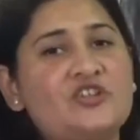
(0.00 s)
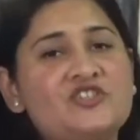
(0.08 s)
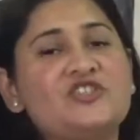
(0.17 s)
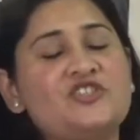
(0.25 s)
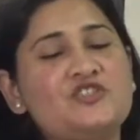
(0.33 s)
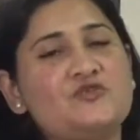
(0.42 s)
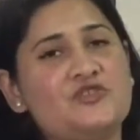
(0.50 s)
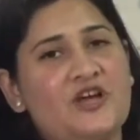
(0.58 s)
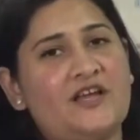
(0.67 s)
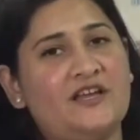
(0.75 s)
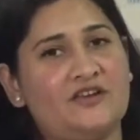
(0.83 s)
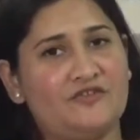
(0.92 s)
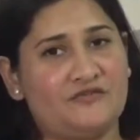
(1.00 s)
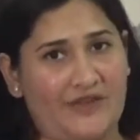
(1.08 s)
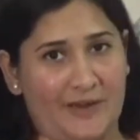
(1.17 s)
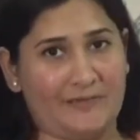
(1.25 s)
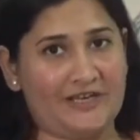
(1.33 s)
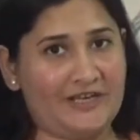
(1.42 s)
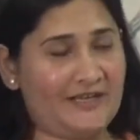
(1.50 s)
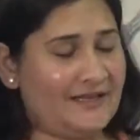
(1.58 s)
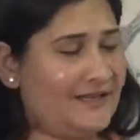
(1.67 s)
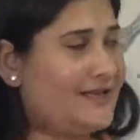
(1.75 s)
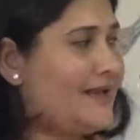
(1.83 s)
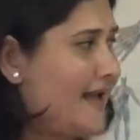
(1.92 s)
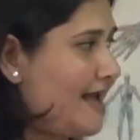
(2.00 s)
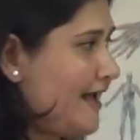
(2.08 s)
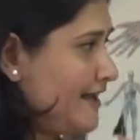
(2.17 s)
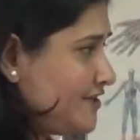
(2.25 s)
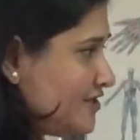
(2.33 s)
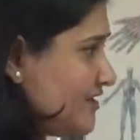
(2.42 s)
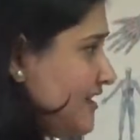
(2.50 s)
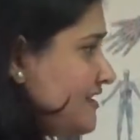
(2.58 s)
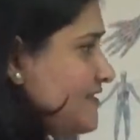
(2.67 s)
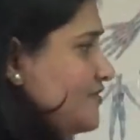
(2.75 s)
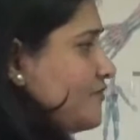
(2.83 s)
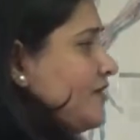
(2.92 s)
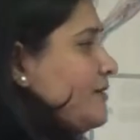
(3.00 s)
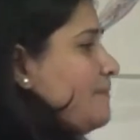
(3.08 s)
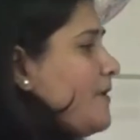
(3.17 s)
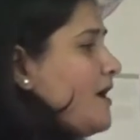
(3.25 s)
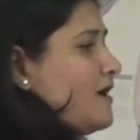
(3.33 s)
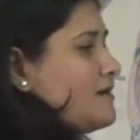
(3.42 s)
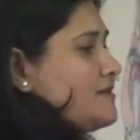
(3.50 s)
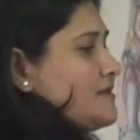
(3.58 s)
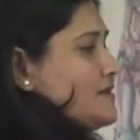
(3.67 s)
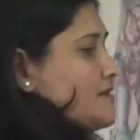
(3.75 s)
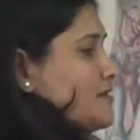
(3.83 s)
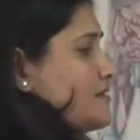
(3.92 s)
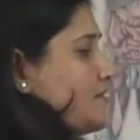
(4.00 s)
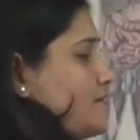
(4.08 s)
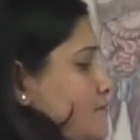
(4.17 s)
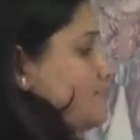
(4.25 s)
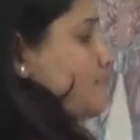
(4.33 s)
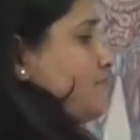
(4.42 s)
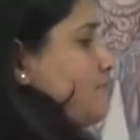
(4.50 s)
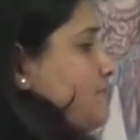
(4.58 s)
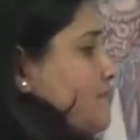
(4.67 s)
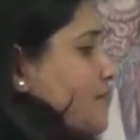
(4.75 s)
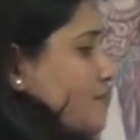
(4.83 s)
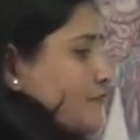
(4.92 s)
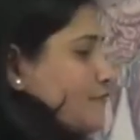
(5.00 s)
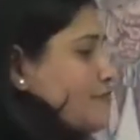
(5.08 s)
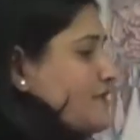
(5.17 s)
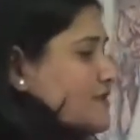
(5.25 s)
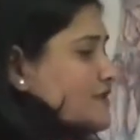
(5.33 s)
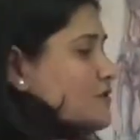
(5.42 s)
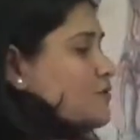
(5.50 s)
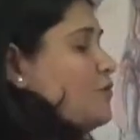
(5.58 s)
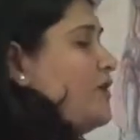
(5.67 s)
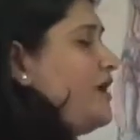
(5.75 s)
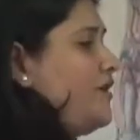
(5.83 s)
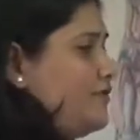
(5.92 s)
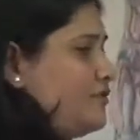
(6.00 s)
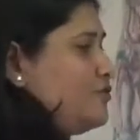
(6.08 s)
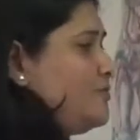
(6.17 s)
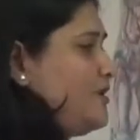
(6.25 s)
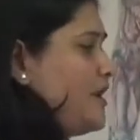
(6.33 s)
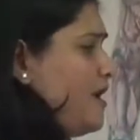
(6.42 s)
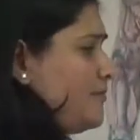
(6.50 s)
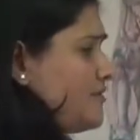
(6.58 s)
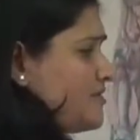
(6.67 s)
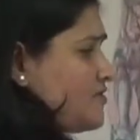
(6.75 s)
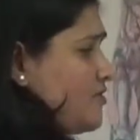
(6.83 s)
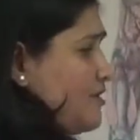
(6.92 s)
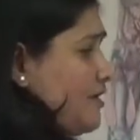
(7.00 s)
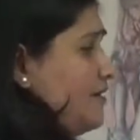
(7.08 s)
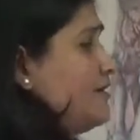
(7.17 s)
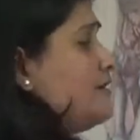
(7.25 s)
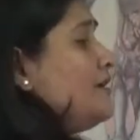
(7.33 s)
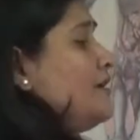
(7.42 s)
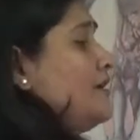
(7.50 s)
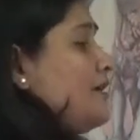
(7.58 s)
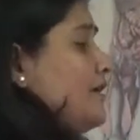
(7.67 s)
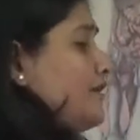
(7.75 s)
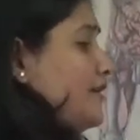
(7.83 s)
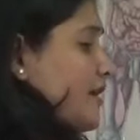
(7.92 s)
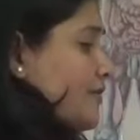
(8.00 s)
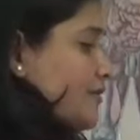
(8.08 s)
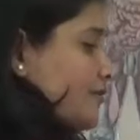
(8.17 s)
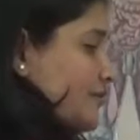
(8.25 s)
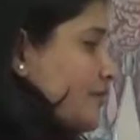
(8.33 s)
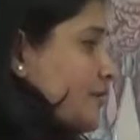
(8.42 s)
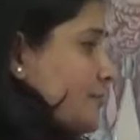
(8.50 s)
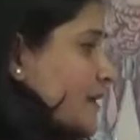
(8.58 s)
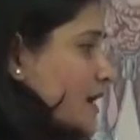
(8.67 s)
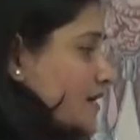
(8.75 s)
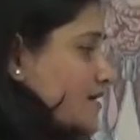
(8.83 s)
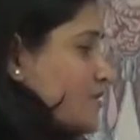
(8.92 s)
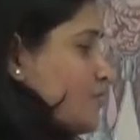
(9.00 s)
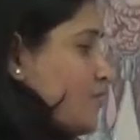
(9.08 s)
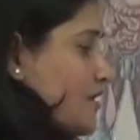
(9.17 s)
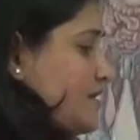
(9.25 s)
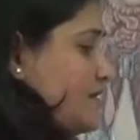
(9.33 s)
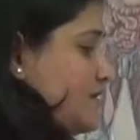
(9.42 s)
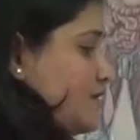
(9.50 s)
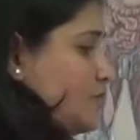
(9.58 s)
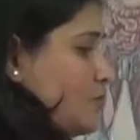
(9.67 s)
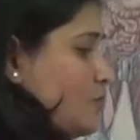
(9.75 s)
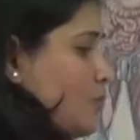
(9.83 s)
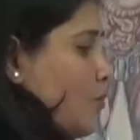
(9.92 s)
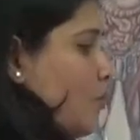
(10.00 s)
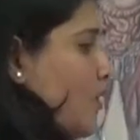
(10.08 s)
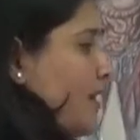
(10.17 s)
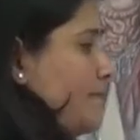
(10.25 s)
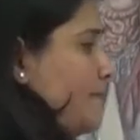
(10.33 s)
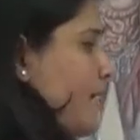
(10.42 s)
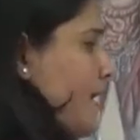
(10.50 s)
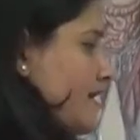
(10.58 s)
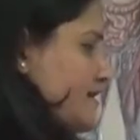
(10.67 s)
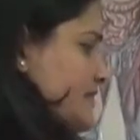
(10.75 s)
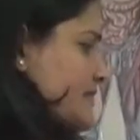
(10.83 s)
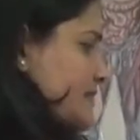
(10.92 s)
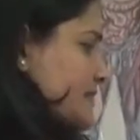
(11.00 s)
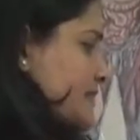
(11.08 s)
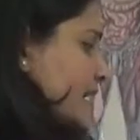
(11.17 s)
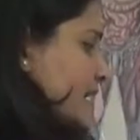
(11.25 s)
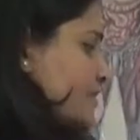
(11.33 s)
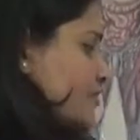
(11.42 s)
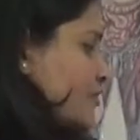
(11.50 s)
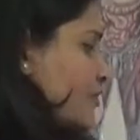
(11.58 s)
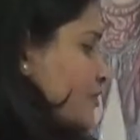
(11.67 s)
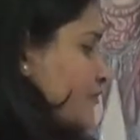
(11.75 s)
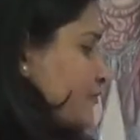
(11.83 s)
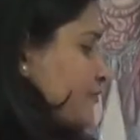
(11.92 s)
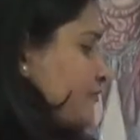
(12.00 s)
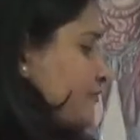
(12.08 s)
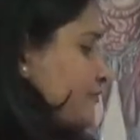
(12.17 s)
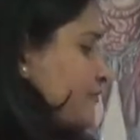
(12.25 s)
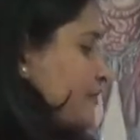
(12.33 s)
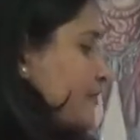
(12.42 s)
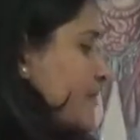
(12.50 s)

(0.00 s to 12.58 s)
constitute our inner family, and these three parts, if this were to be our persona, there are three parts to us. One part is that of the